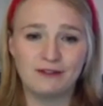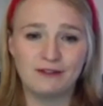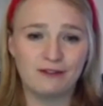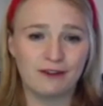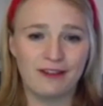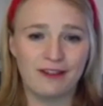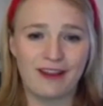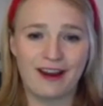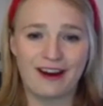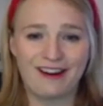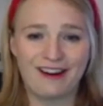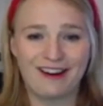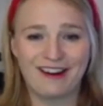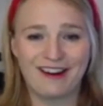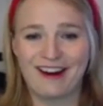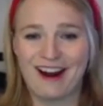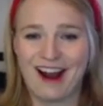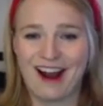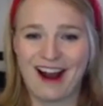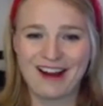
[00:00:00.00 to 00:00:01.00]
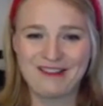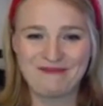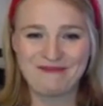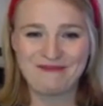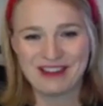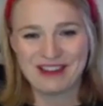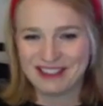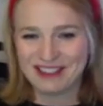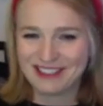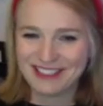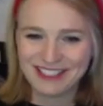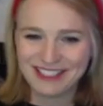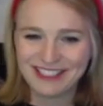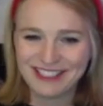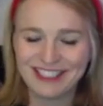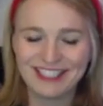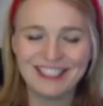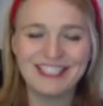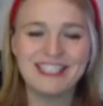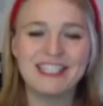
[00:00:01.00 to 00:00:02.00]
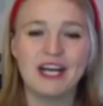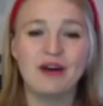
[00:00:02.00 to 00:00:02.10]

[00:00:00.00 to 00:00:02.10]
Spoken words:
for their nearest and dearest.